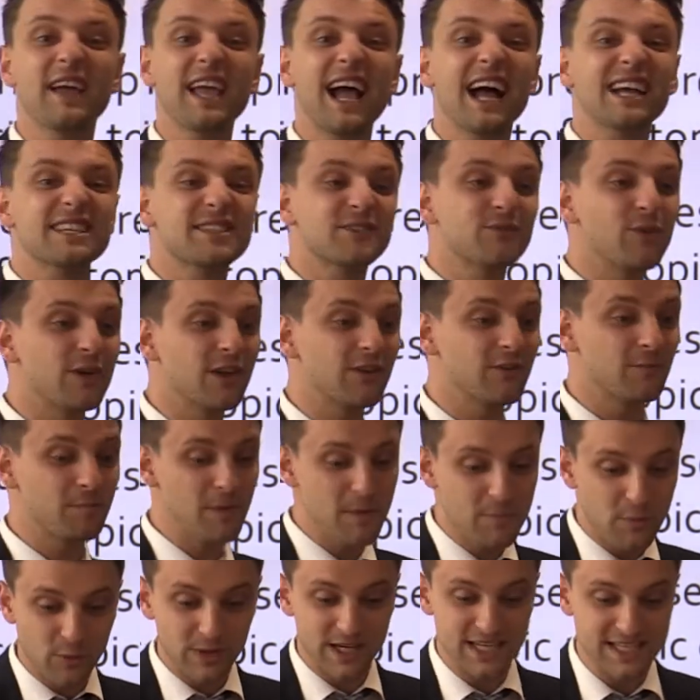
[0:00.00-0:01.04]
if I ask to a lot
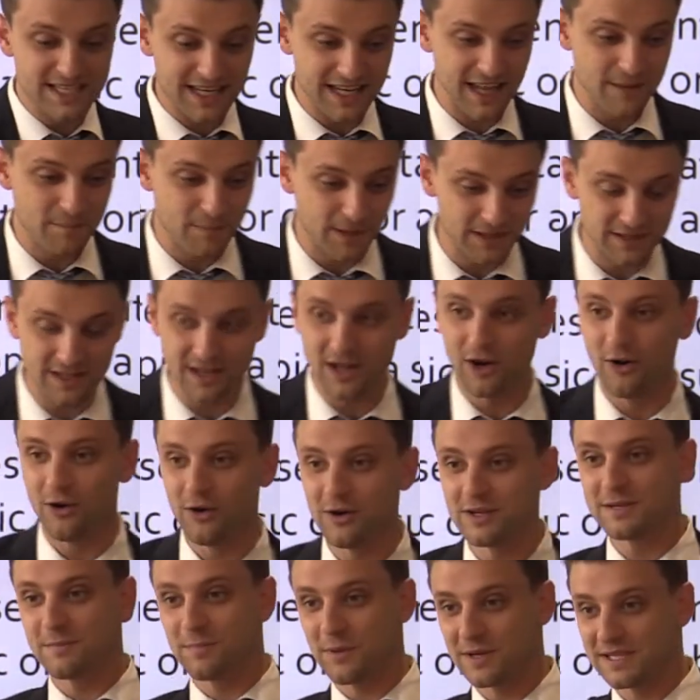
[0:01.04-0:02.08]
of people, what is an impact? They're like,
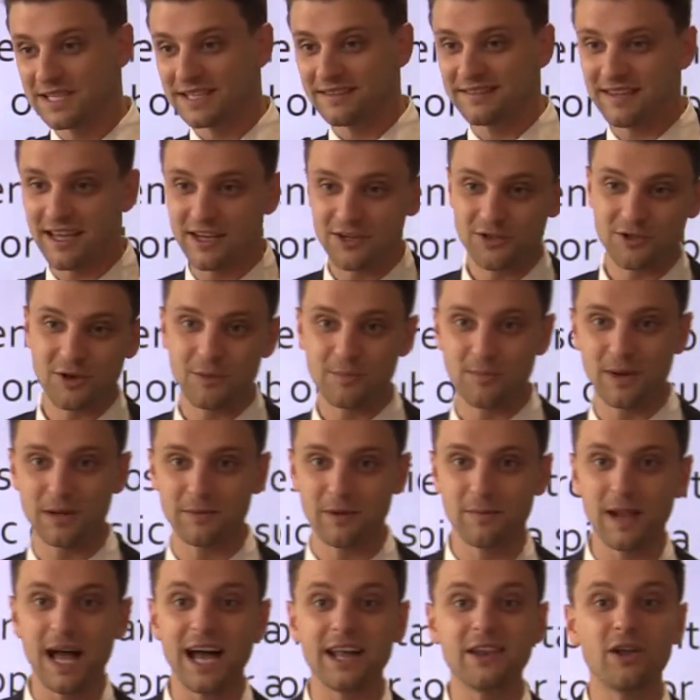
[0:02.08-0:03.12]
oh, it's a presentation,
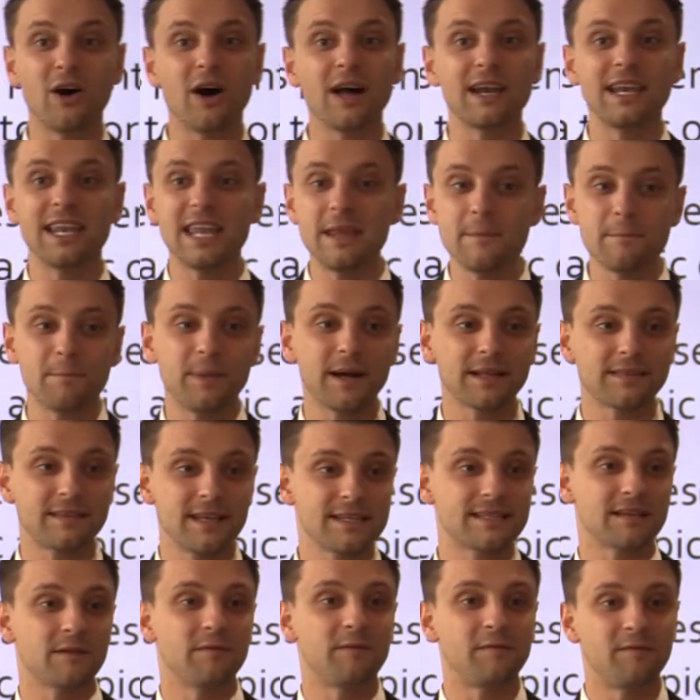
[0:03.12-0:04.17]
blah, blah, blah. No, an
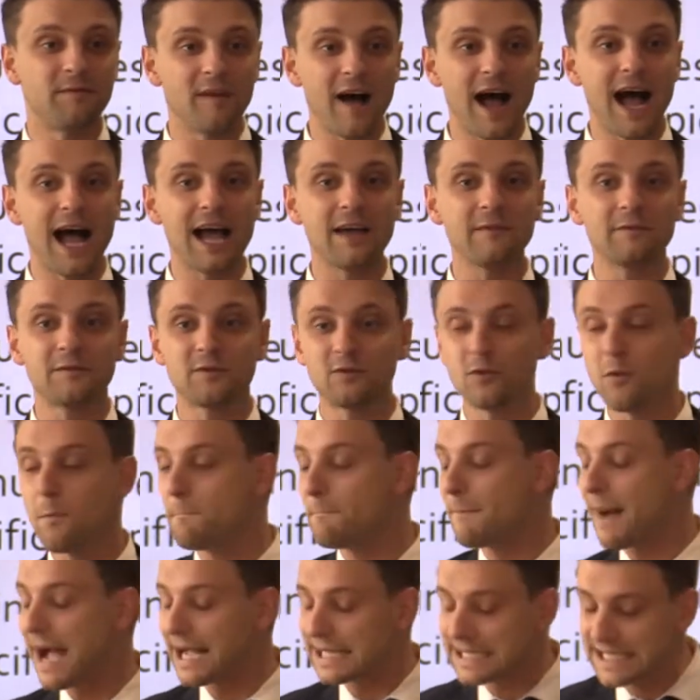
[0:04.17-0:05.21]
impact is a 5 to
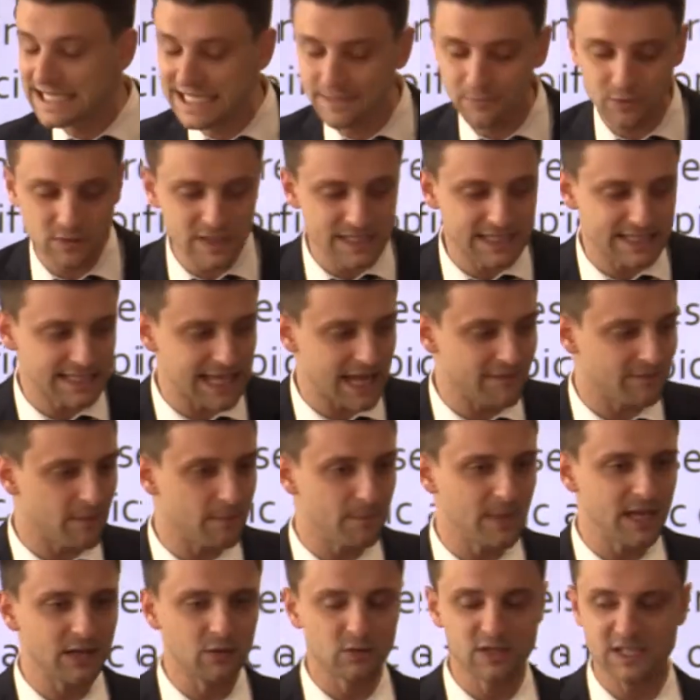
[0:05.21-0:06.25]
maximum
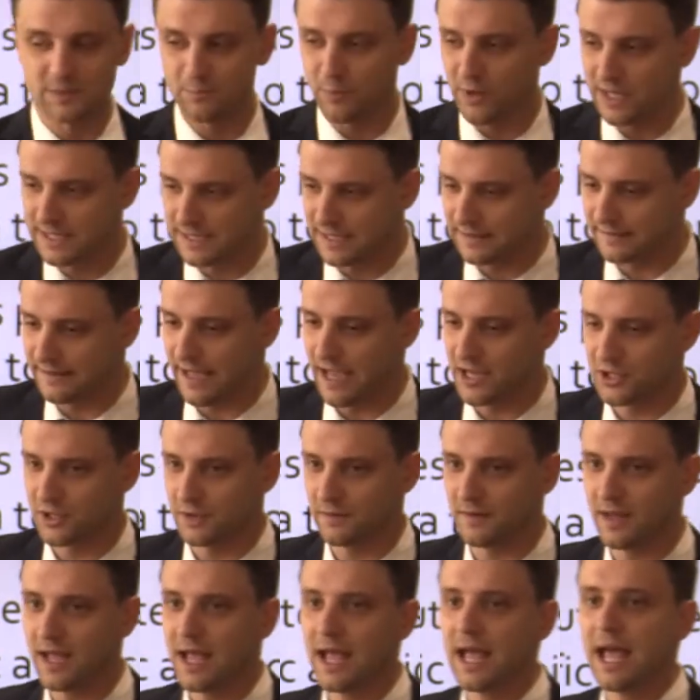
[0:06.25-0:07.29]
7 minutes
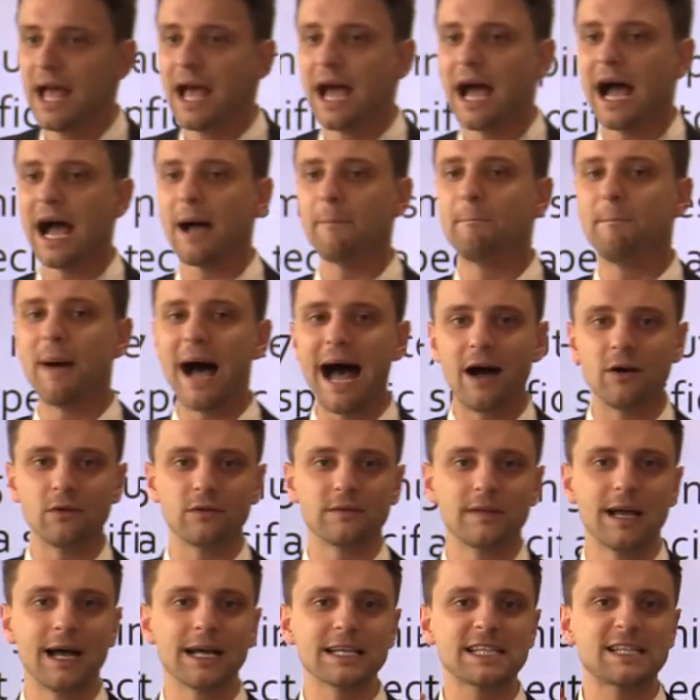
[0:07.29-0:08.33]
presentation
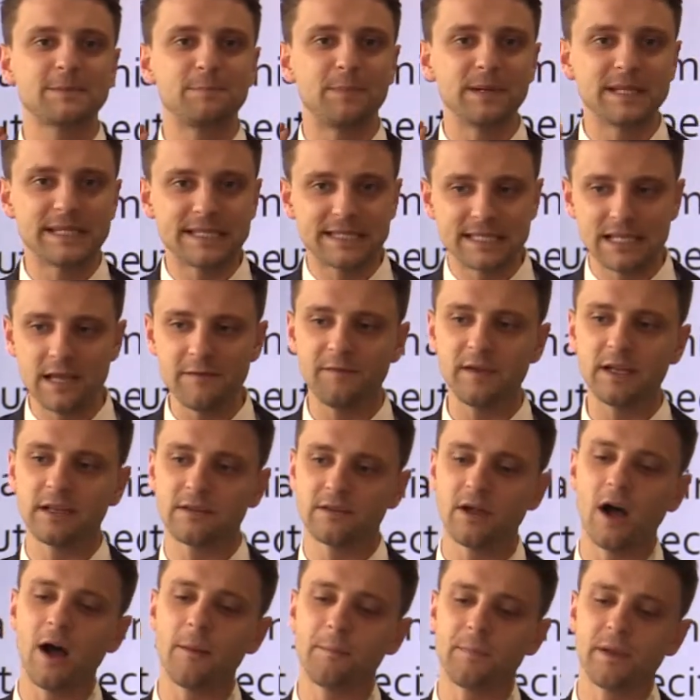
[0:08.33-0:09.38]
about a
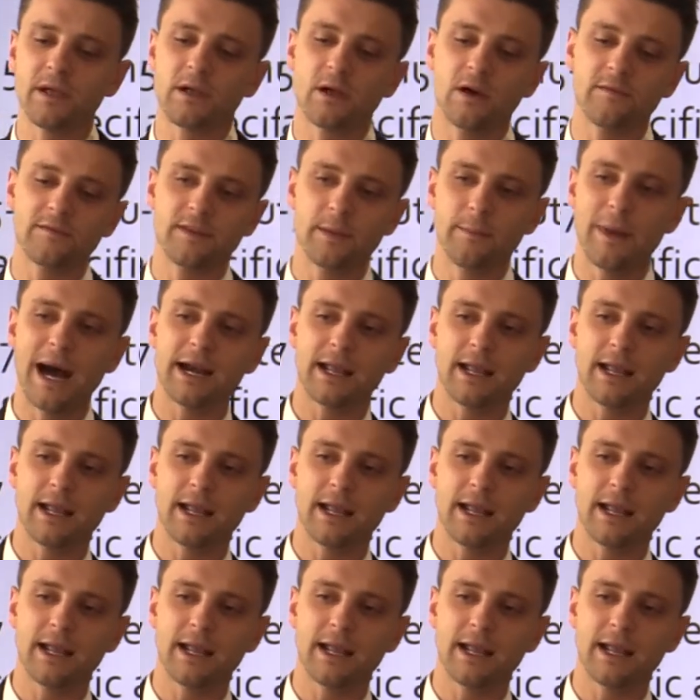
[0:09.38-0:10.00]
specific topic of the